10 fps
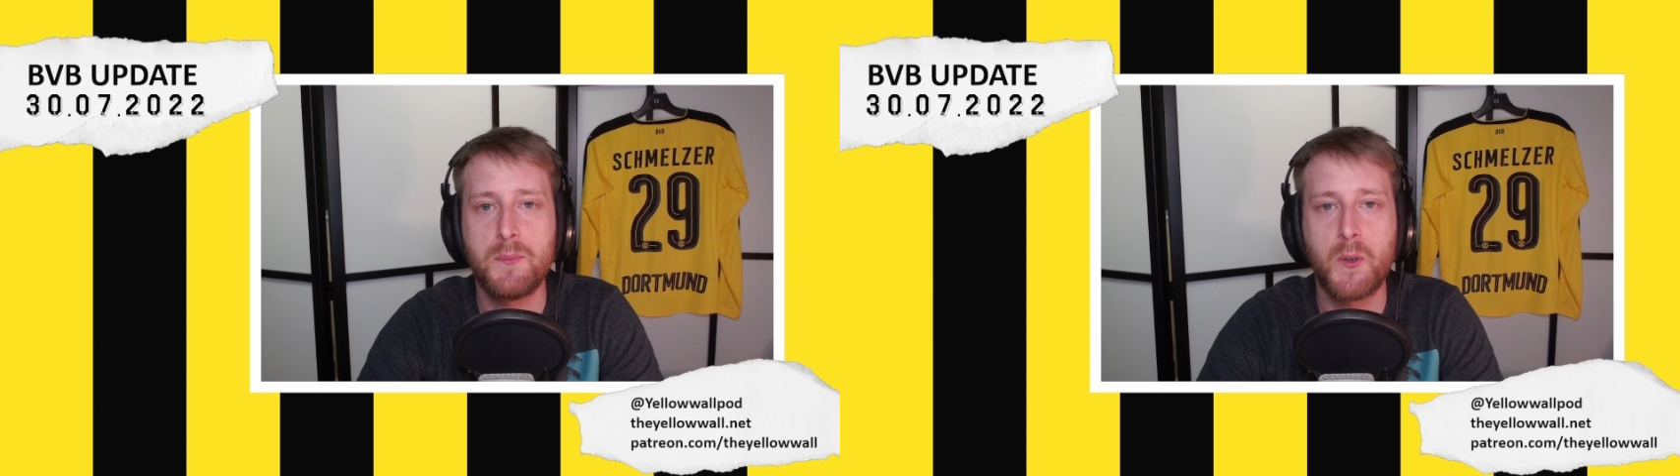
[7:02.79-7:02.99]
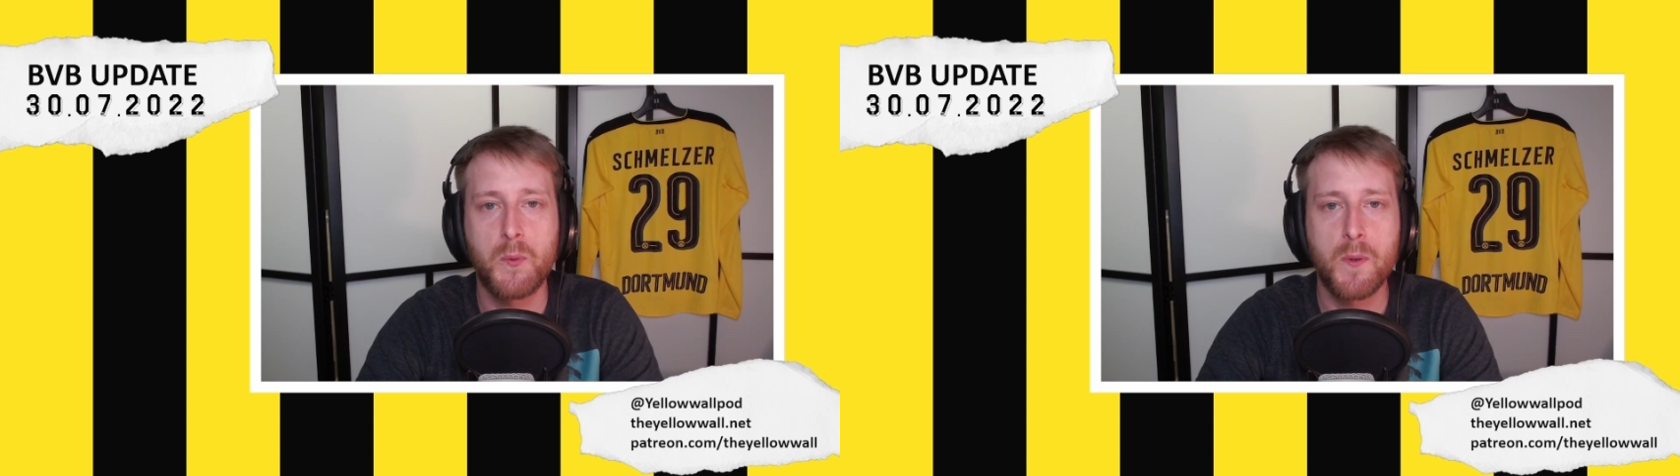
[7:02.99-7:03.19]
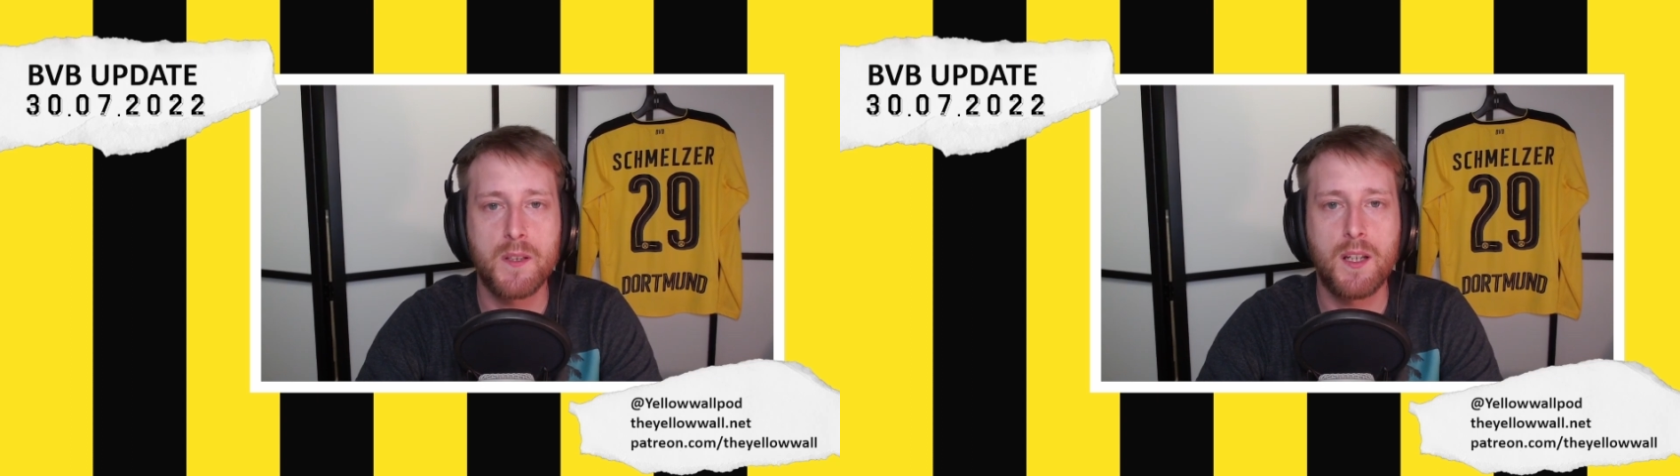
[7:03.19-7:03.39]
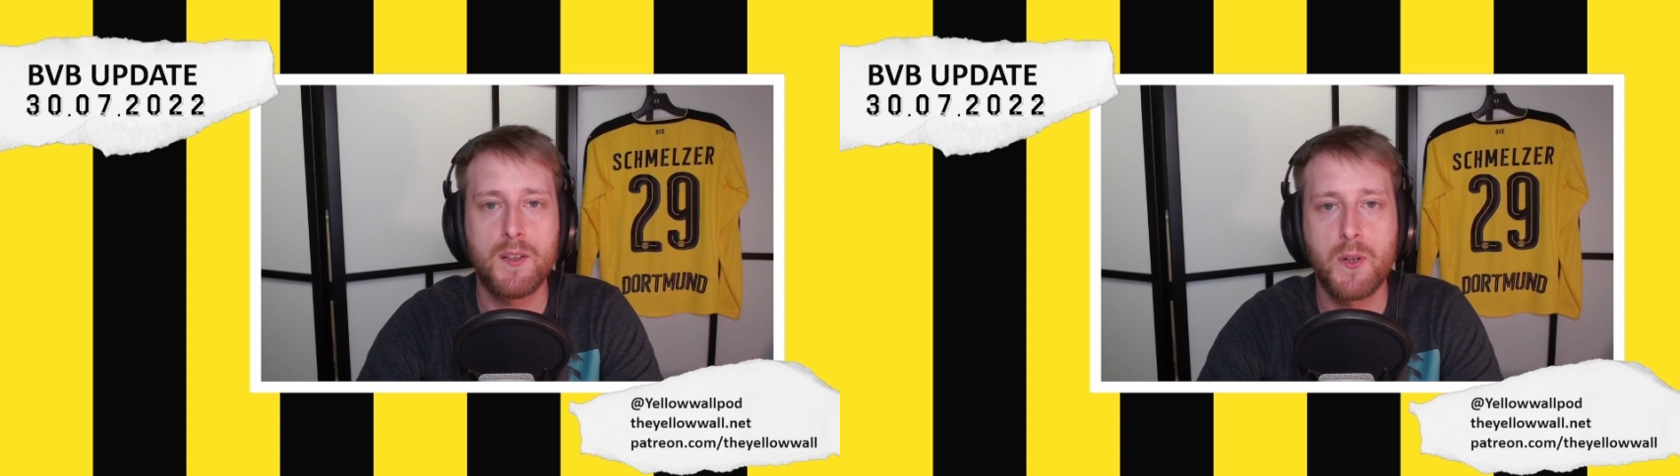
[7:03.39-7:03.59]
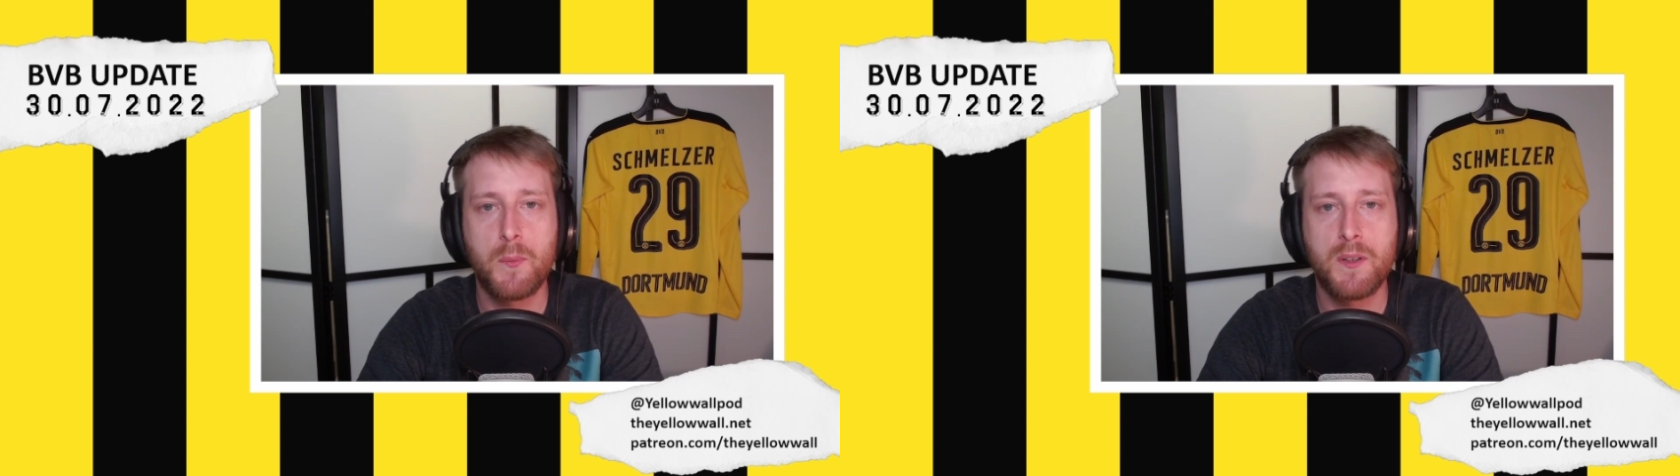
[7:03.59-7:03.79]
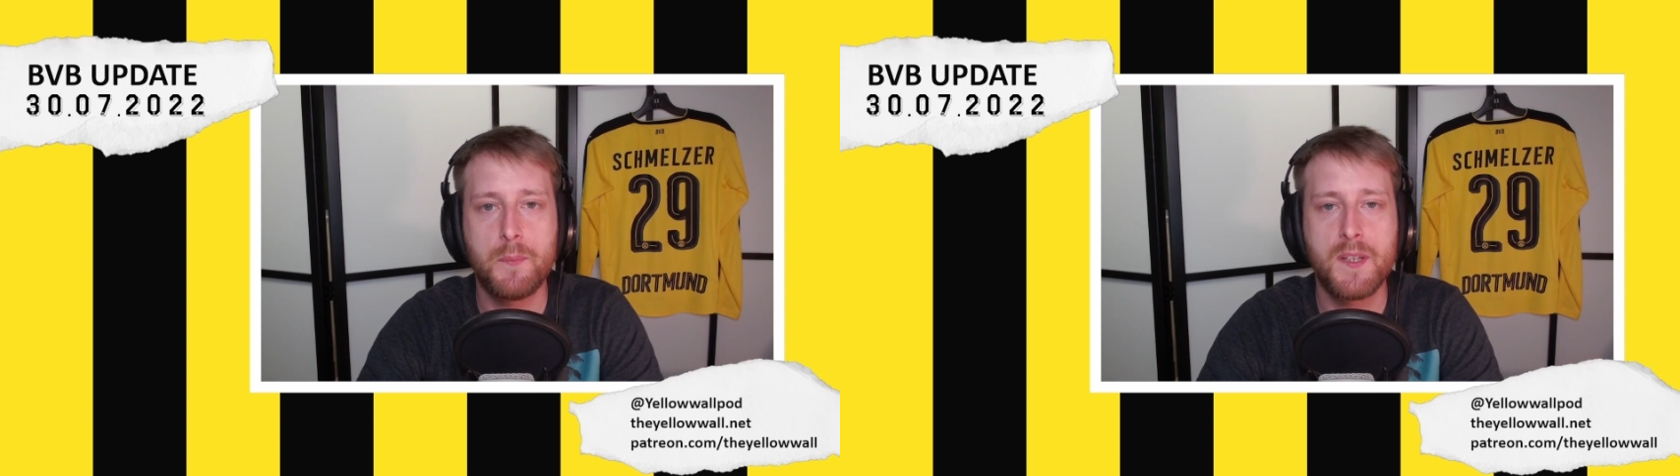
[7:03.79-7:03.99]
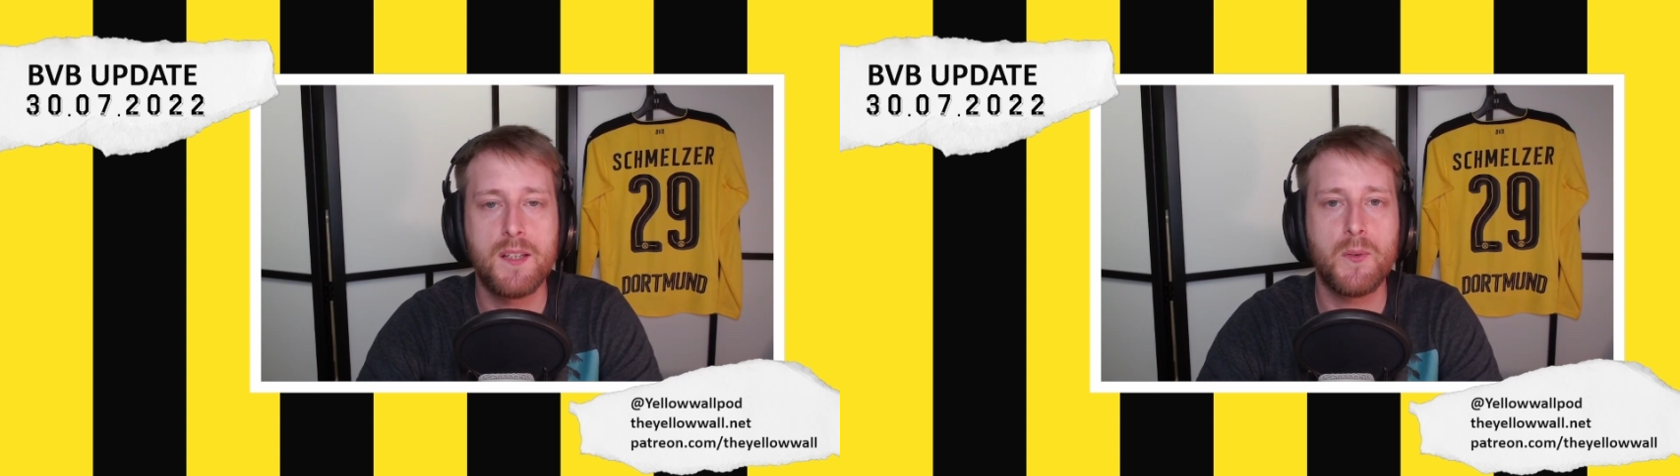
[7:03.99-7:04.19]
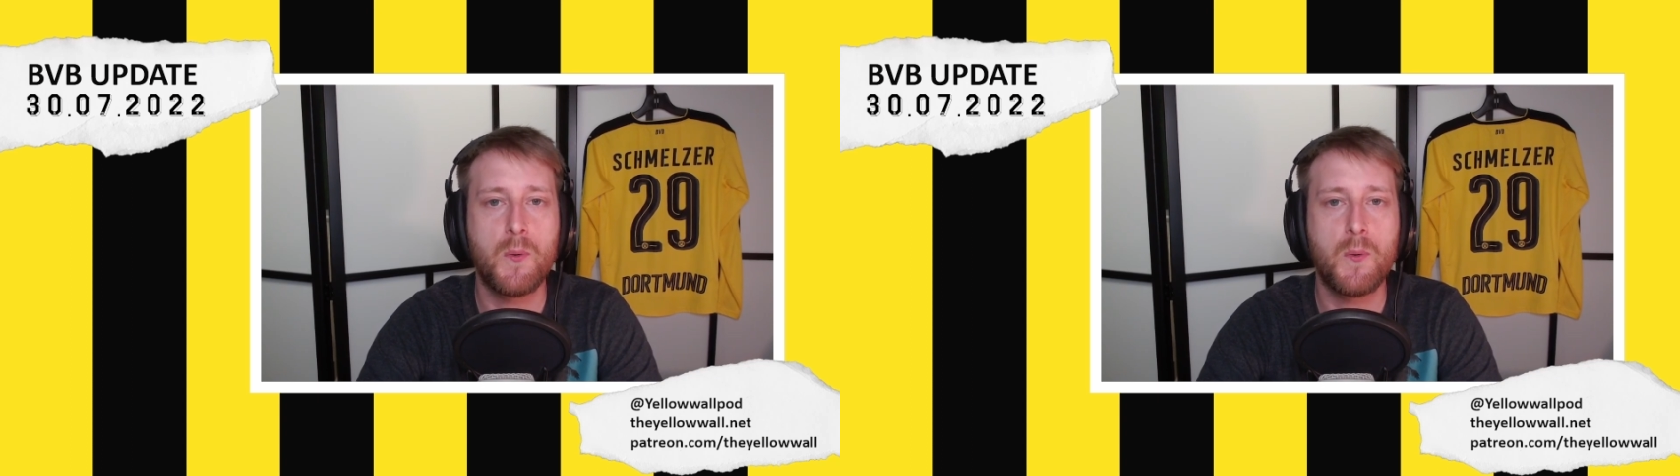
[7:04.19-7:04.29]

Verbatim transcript: tomorrow with another Dortmund update,